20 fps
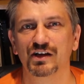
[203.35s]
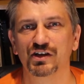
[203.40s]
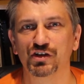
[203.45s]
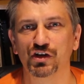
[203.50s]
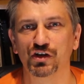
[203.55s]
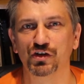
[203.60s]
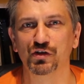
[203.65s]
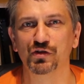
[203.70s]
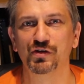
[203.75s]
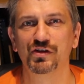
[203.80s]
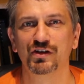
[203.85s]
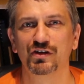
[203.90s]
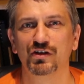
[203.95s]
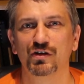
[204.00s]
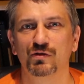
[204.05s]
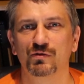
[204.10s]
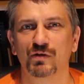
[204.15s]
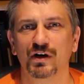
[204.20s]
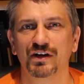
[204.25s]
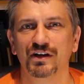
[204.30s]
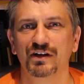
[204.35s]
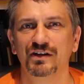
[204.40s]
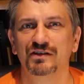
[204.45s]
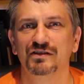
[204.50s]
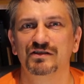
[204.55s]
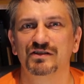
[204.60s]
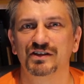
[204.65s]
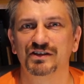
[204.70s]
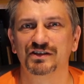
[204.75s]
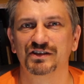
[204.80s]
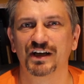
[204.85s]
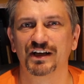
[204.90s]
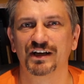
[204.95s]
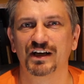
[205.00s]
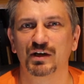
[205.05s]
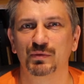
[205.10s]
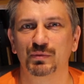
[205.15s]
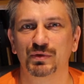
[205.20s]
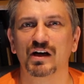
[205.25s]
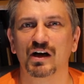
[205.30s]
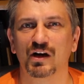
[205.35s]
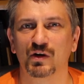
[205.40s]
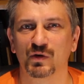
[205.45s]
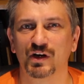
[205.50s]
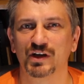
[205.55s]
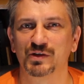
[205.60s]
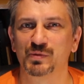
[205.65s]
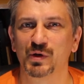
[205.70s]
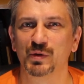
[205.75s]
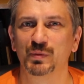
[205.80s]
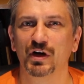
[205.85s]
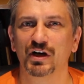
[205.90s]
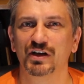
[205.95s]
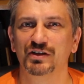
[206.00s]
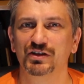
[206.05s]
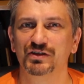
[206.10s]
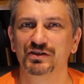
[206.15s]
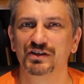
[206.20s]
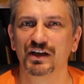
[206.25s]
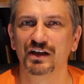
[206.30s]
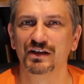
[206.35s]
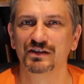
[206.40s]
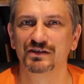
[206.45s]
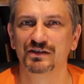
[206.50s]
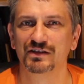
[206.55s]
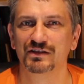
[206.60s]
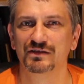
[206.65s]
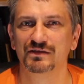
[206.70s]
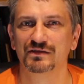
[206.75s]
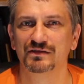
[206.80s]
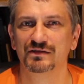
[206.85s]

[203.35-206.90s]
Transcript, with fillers: Do you think you're ready to set up a Raspberry Pi newscast?